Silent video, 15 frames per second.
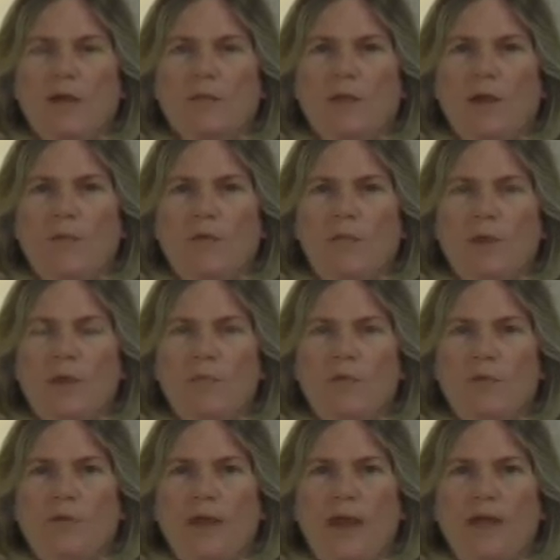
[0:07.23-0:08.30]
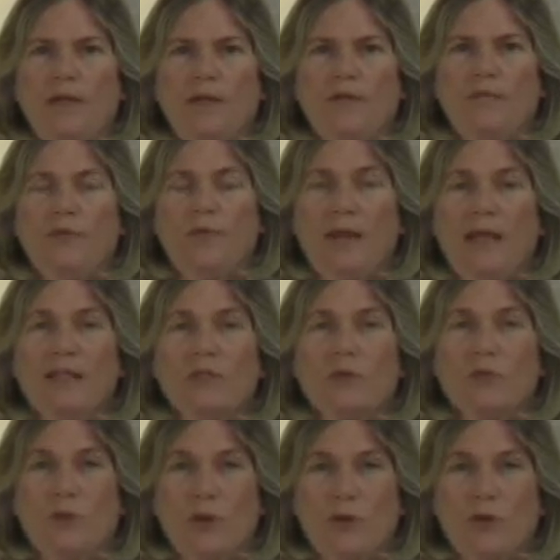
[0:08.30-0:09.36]
But remember that if your hands
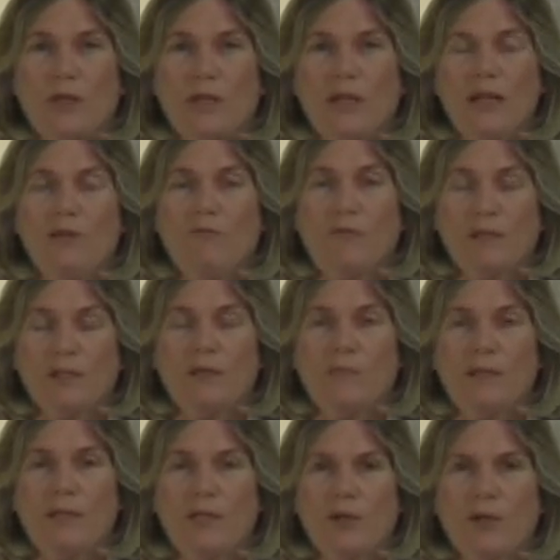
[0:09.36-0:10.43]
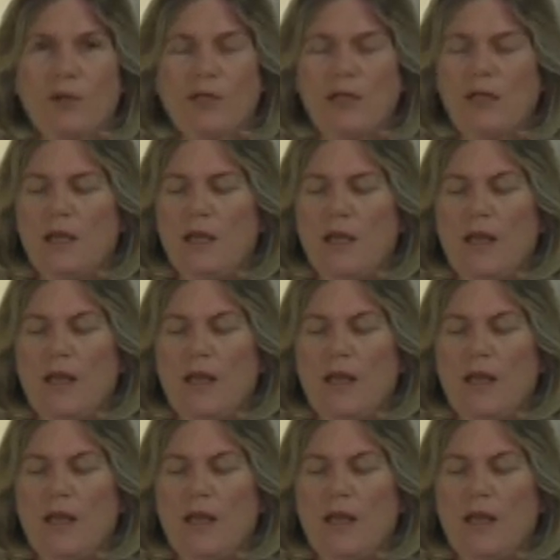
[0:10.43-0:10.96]
are dirty and visibly dirty,